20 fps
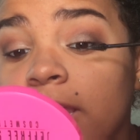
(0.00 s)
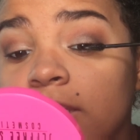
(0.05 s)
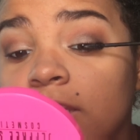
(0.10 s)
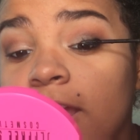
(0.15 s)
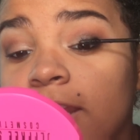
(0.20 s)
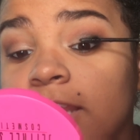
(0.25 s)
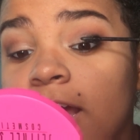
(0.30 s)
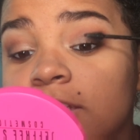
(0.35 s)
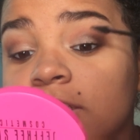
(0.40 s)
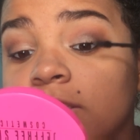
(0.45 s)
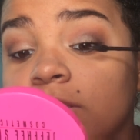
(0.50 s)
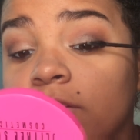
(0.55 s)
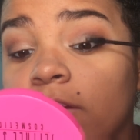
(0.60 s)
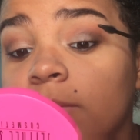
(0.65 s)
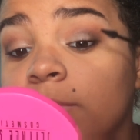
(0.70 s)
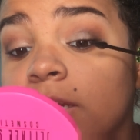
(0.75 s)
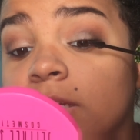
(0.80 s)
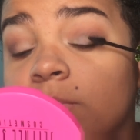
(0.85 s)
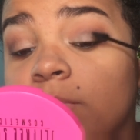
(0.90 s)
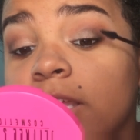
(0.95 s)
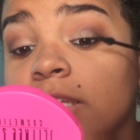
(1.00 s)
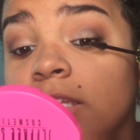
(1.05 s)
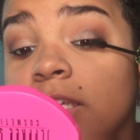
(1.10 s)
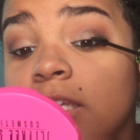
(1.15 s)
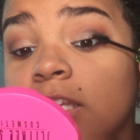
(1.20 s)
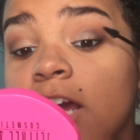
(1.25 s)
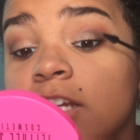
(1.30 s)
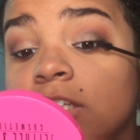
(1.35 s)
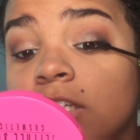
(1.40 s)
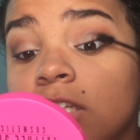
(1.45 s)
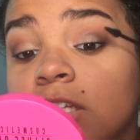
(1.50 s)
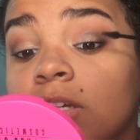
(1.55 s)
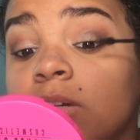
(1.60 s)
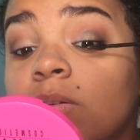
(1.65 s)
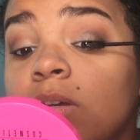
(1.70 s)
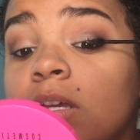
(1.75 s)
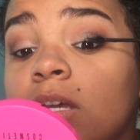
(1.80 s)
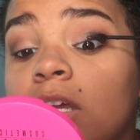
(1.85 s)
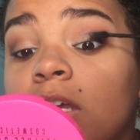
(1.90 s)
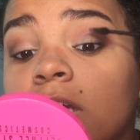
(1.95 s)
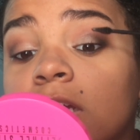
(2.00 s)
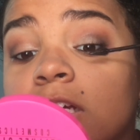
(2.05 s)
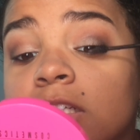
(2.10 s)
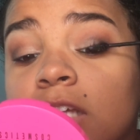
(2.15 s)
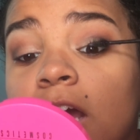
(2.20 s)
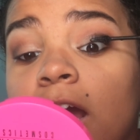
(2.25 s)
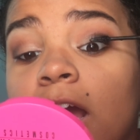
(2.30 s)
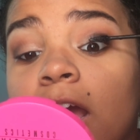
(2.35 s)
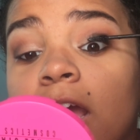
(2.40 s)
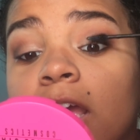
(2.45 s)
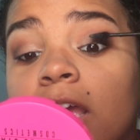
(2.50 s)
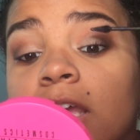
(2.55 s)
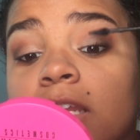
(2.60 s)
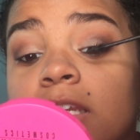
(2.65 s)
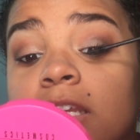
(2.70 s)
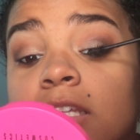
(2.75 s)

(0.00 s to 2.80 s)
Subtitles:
And then I just coated my lashes with the